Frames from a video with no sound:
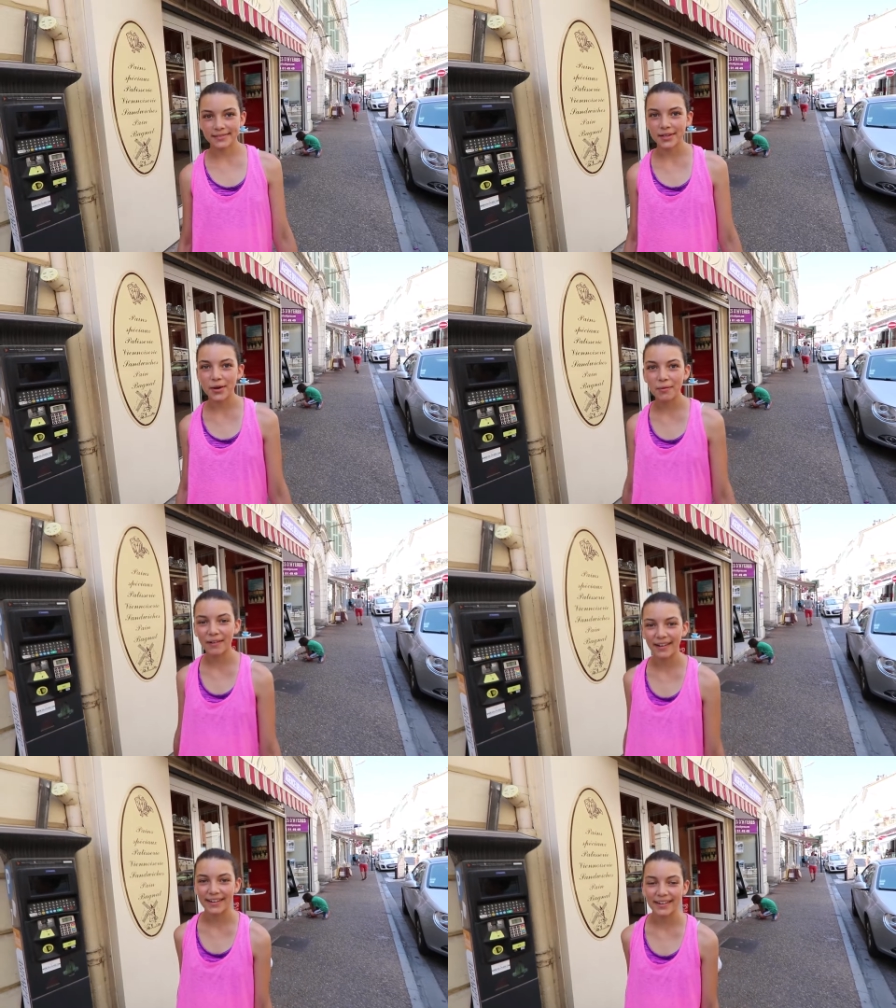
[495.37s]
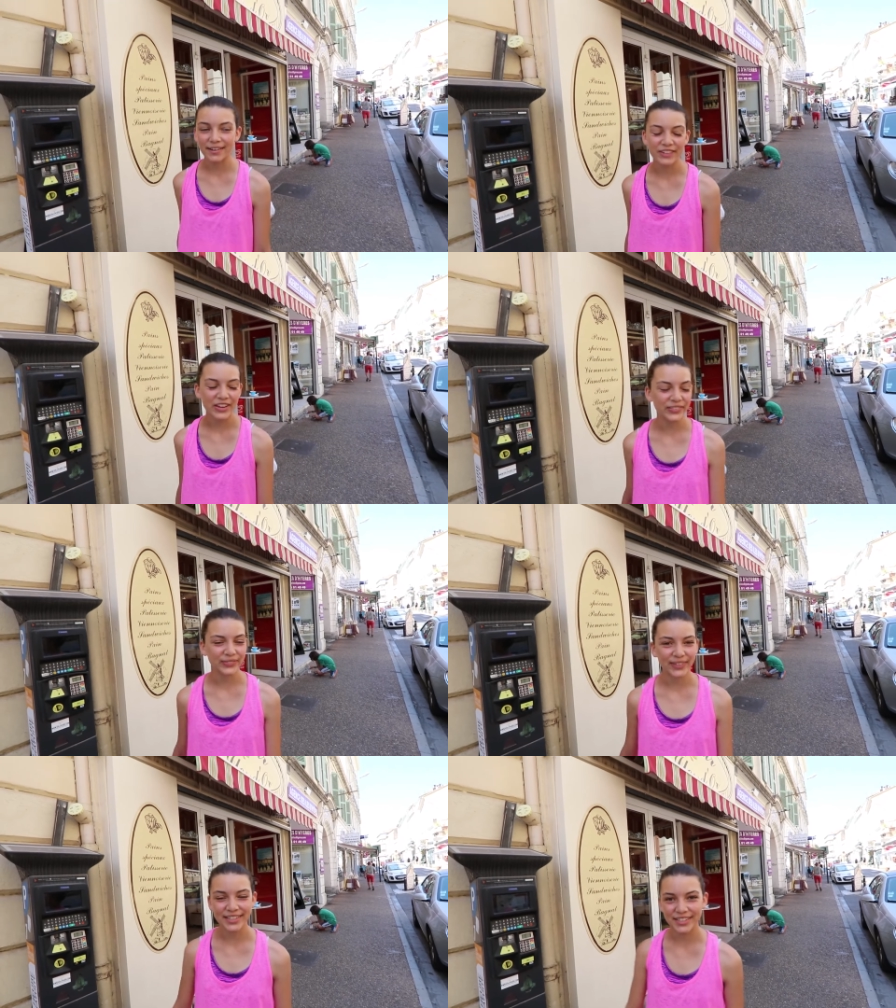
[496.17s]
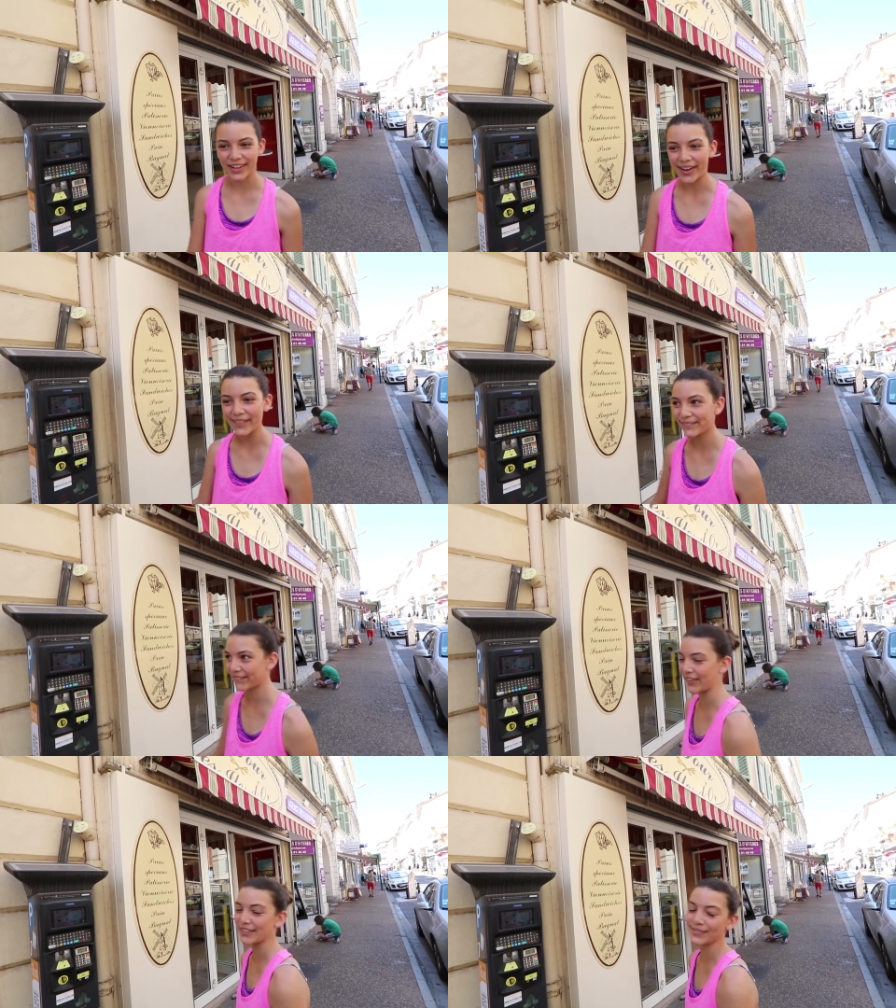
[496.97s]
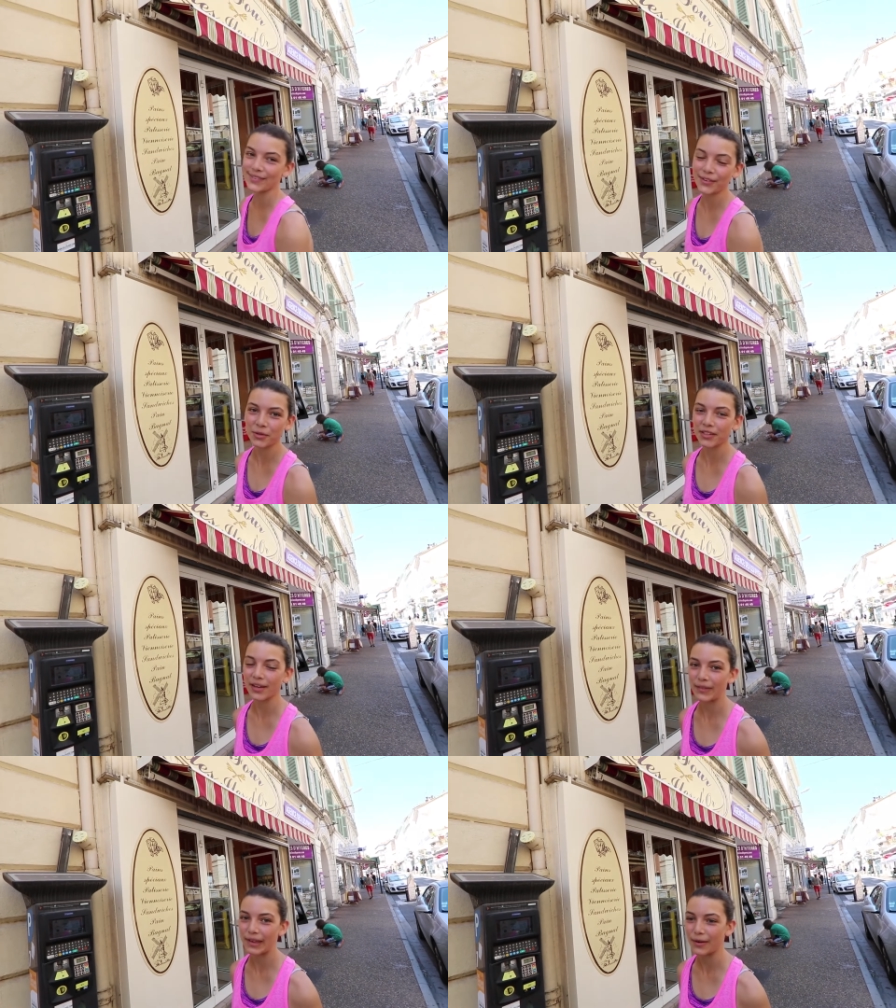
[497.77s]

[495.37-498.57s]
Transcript: So we're here at our favorite bread shop. First we were only coming